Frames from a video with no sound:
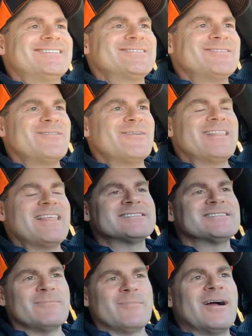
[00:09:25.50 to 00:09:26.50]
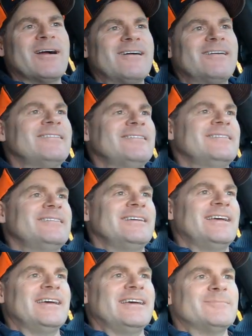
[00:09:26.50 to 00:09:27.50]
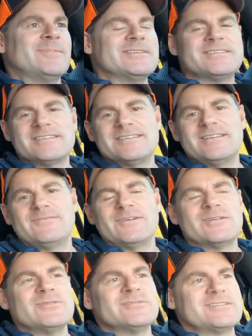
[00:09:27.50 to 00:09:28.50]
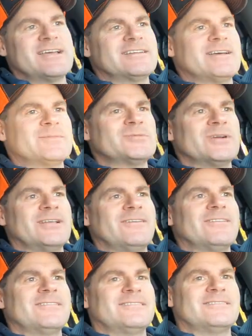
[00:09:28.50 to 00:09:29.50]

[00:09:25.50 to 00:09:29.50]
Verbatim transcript: So anyway, that's Lamar and my 16 foot gooseneck dump trailer.